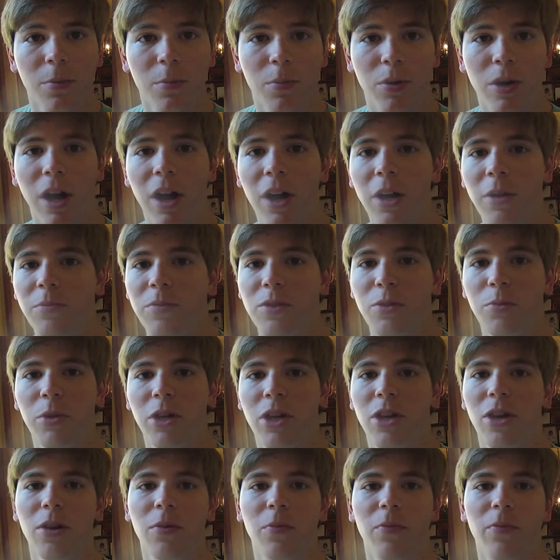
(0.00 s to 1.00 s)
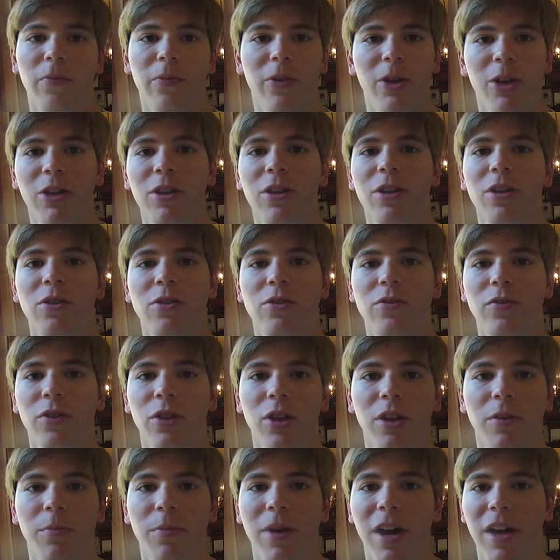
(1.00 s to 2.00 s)
Primes become really
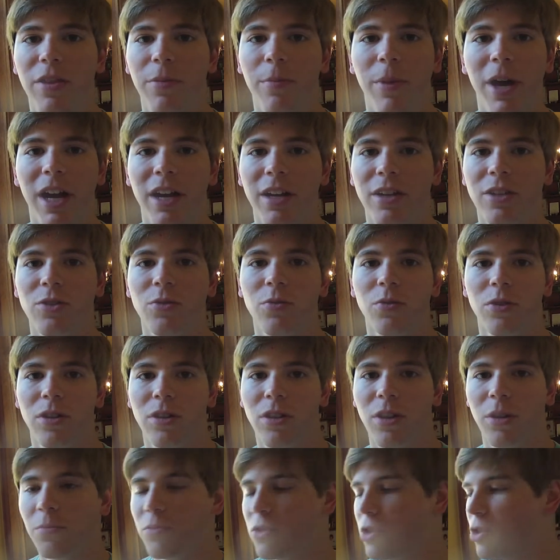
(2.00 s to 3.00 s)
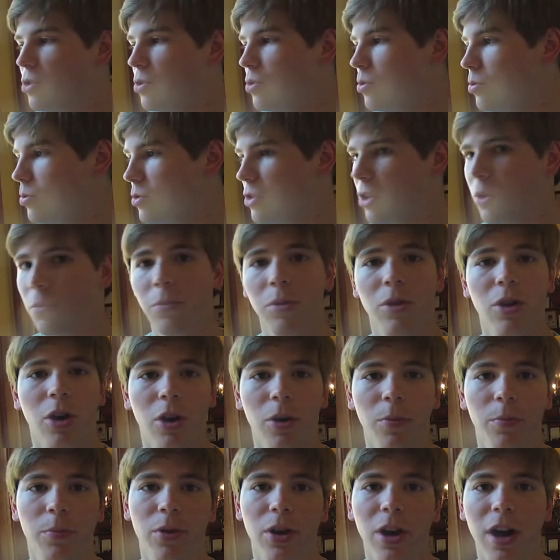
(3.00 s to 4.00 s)
useful in mathematics when it comes to something
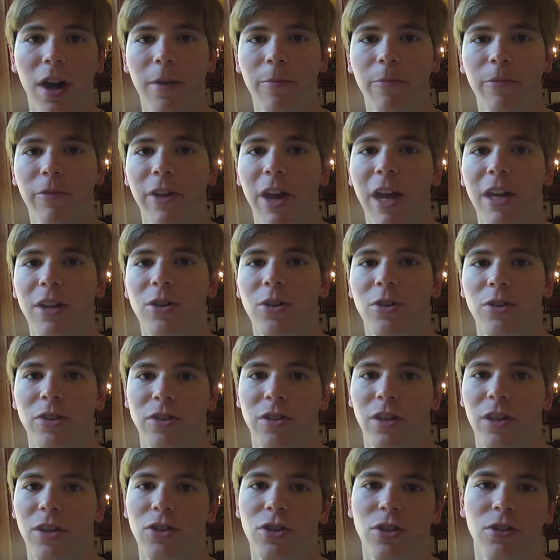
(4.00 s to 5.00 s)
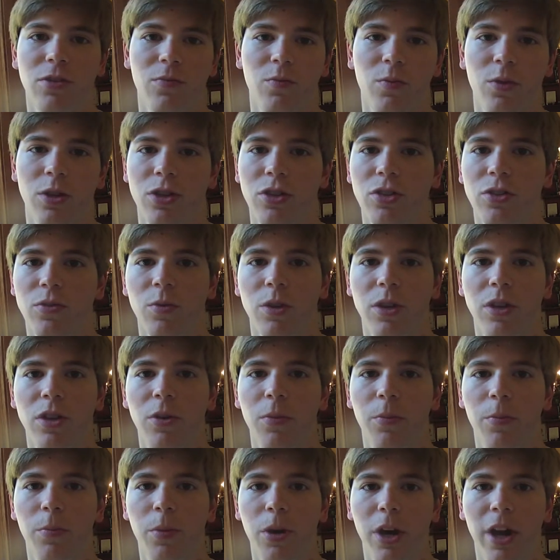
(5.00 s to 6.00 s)
called prime factorization, which is when
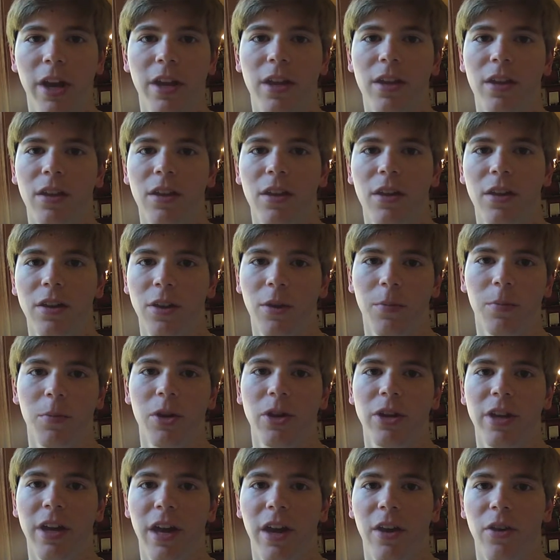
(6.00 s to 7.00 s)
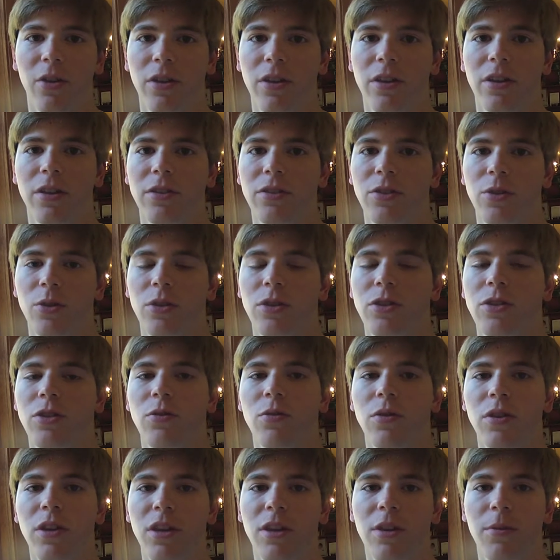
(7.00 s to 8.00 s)
you break a number down into its
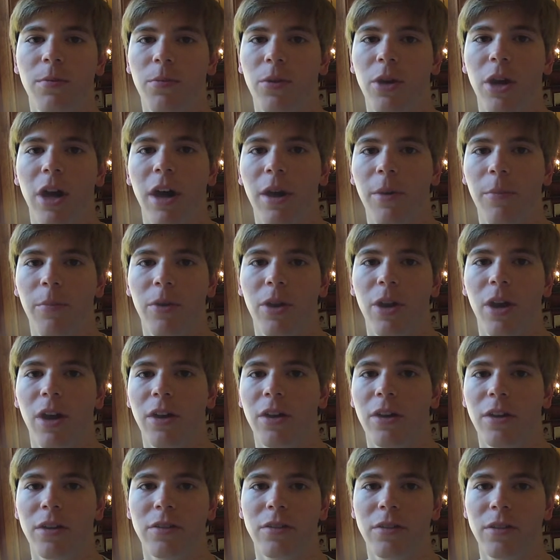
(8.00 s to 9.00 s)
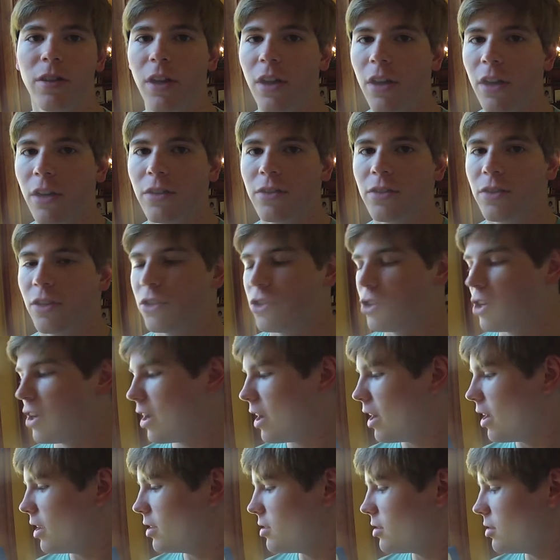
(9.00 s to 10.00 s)
unique prime products, such
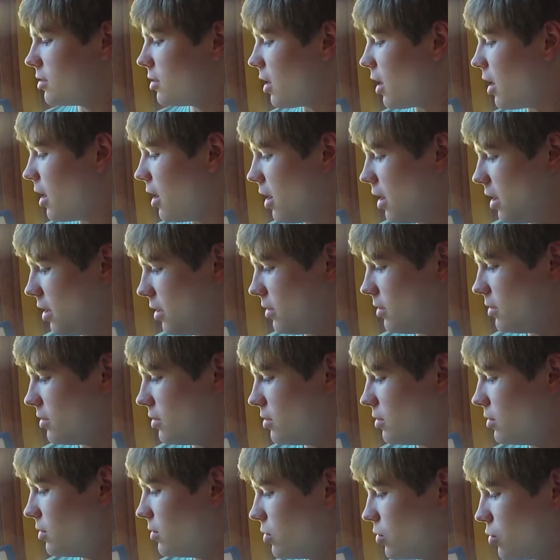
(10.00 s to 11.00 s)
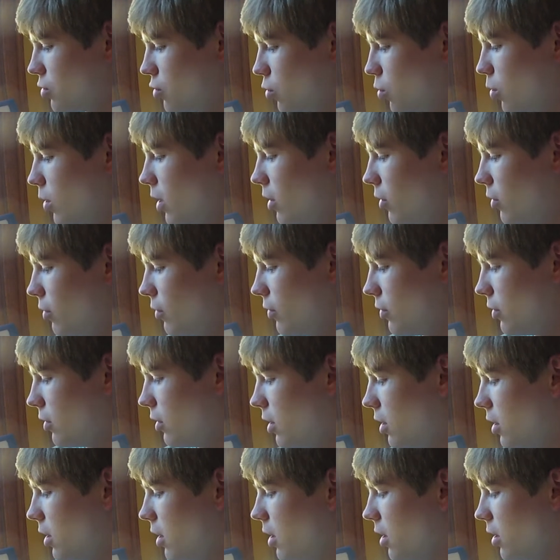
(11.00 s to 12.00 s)
as, say, 12.
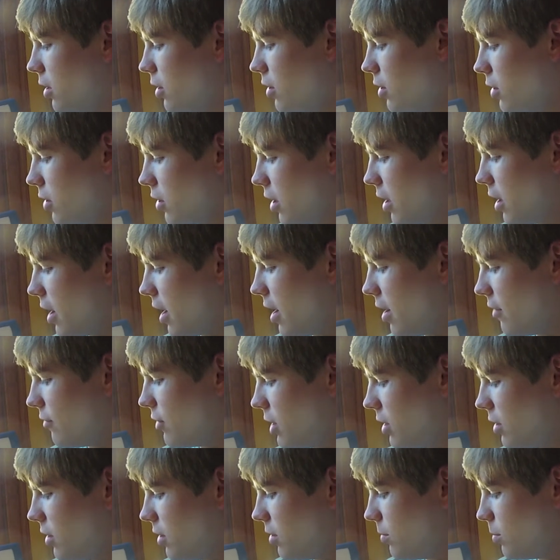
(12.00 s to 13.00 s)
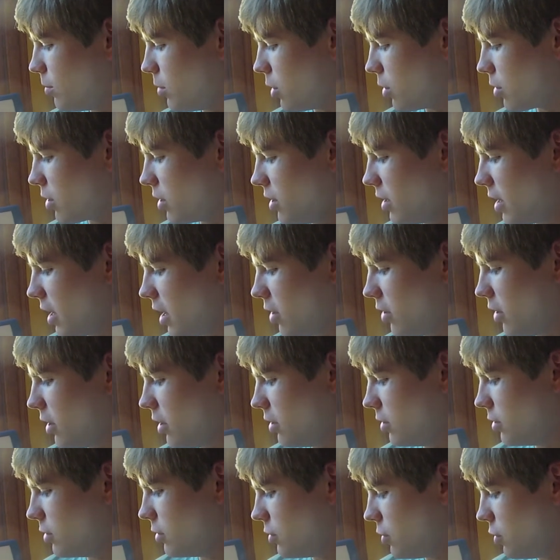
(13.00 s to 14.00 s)
You're going to have it broken down
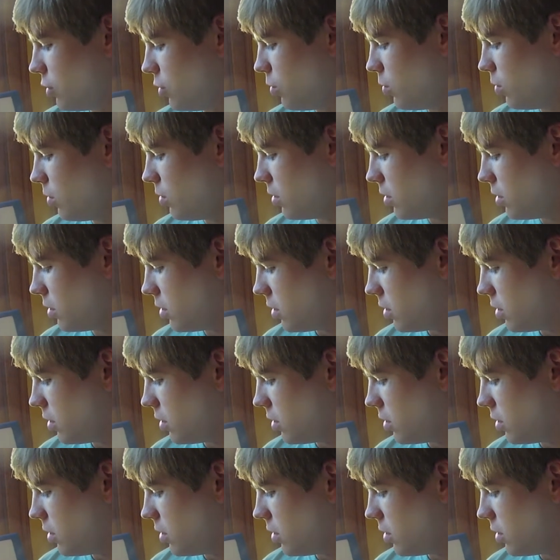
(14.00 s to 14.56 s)
into 2,